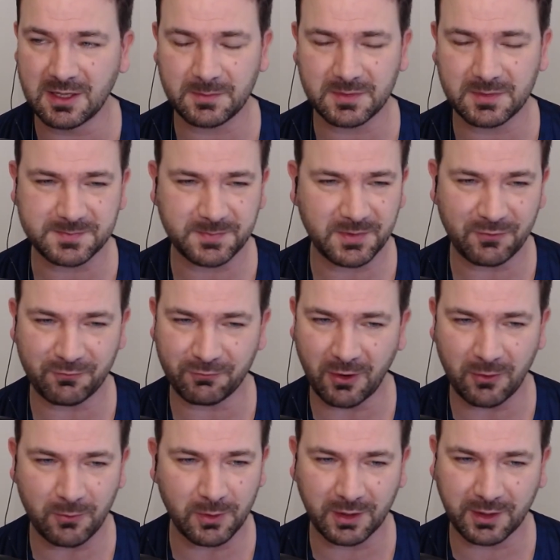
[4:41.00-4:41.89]
But it's been a
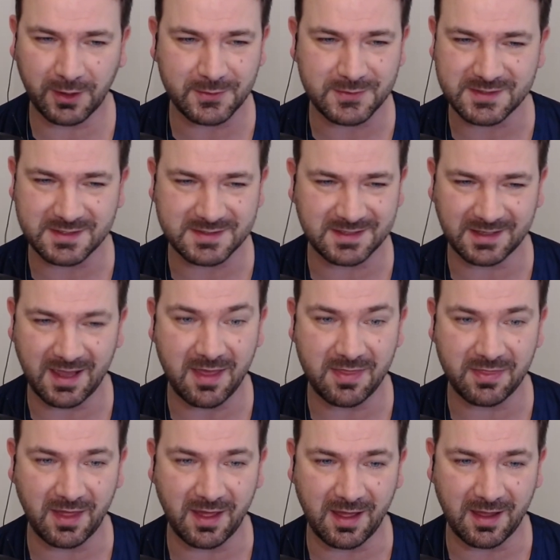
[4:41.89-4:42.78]
roller coaster to get
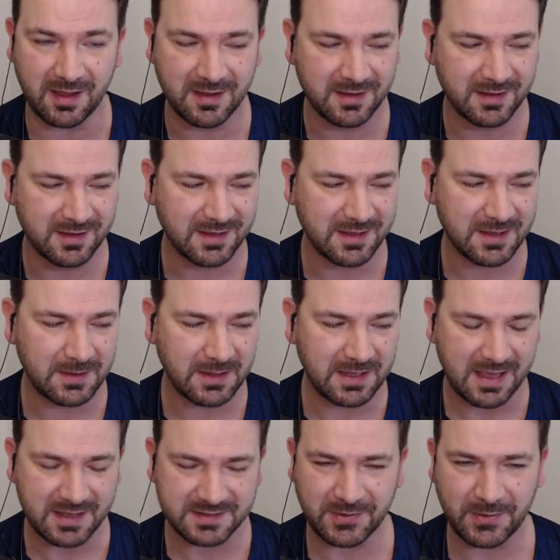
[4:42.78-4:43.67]
there.
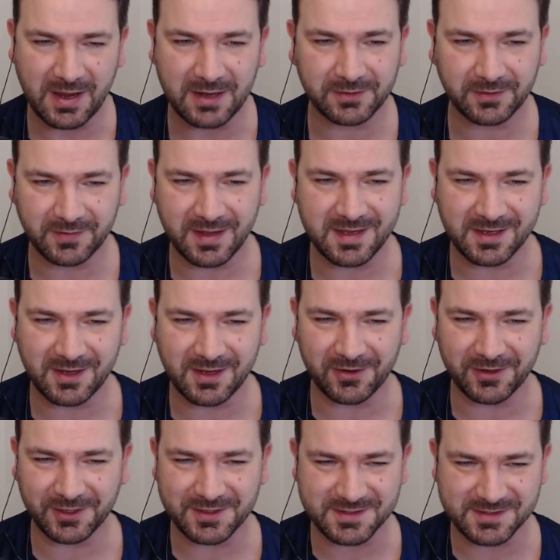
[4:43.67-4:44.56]
So how do they kind
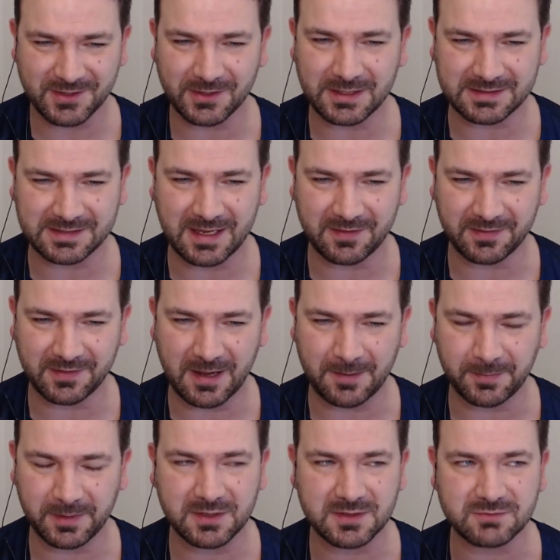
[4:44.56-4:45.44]
of consolidate that?
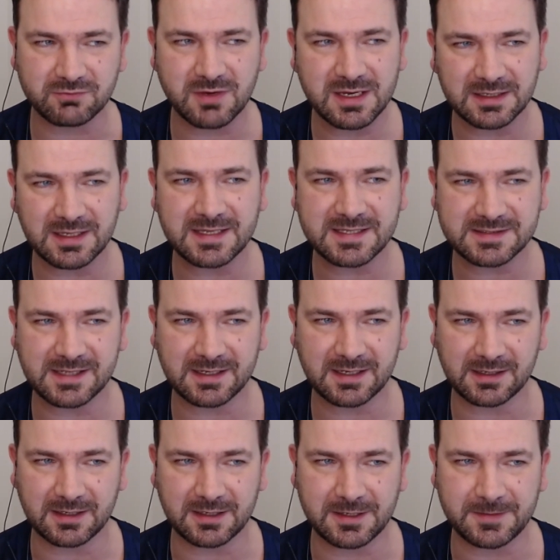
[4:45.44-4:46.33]
Because
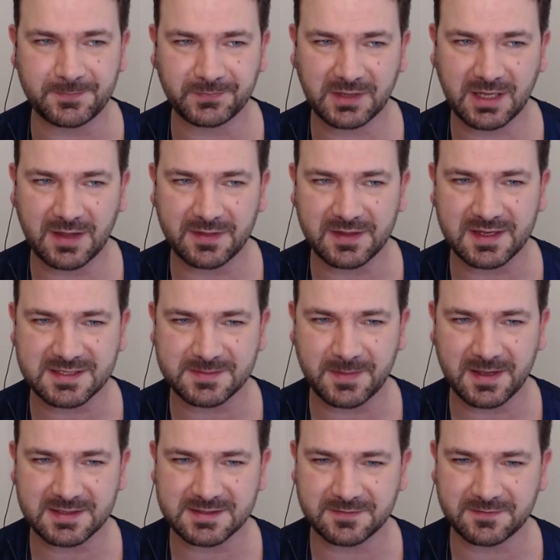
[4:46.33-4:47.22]
realistically, can they
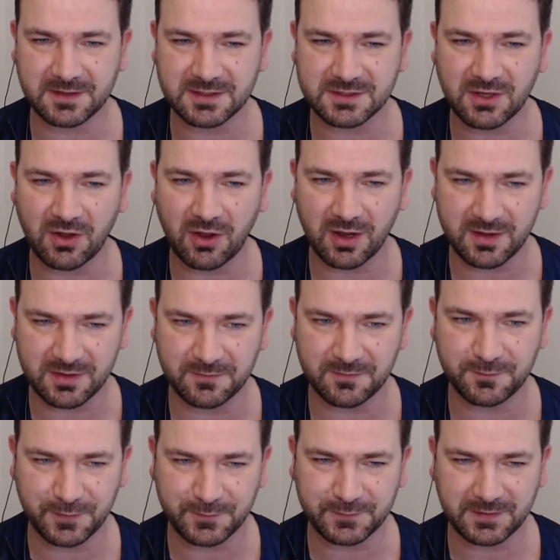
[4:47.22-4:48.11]
expect to finish higher than
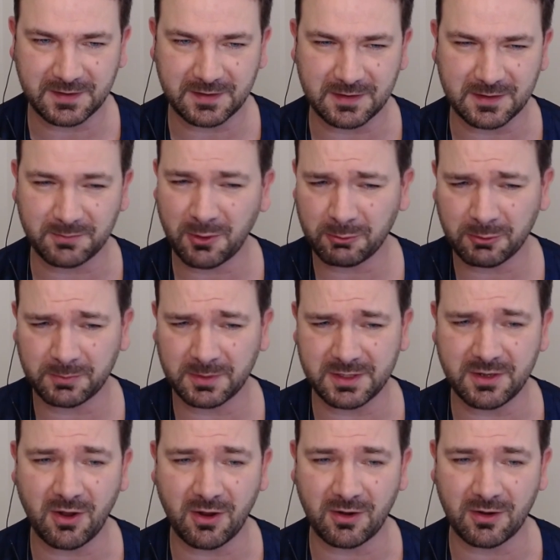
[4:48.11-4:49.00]
15th? Probably
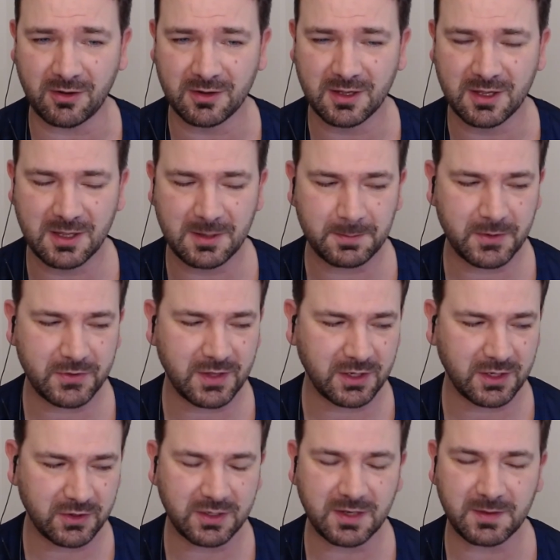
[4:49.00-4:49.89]
not. but they're
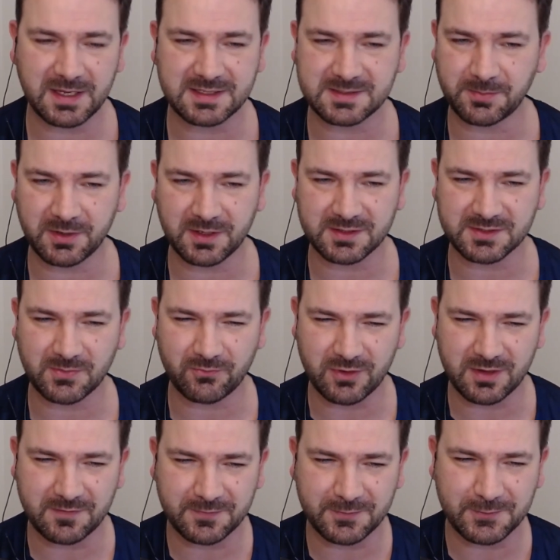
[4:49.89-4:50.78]
going to need to bring in some
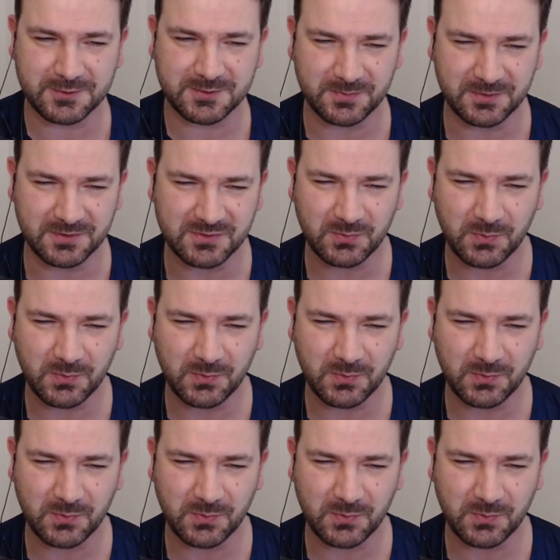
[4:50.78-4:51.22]
reinforcements.